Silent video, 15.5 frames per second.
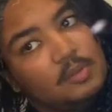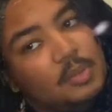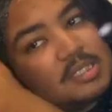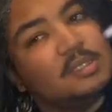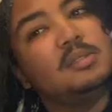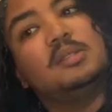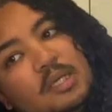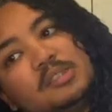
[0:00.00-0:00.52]

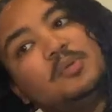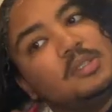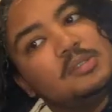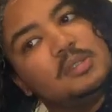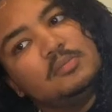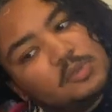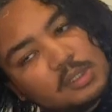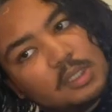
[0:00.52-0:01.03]
yeah, I'm
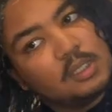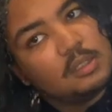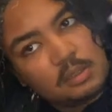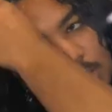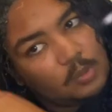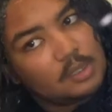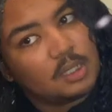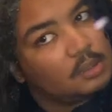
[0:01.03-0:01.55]
gonna post a
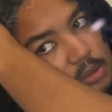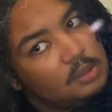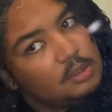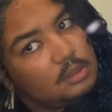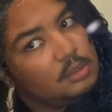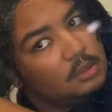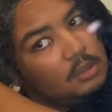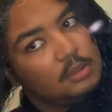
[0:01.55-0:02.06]
curly hair
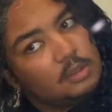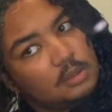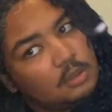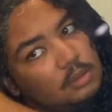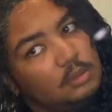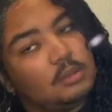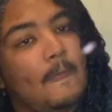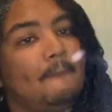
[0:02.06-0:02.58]
routine
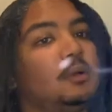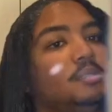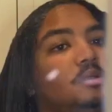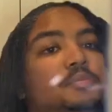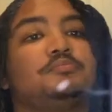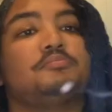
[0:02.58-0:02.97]
after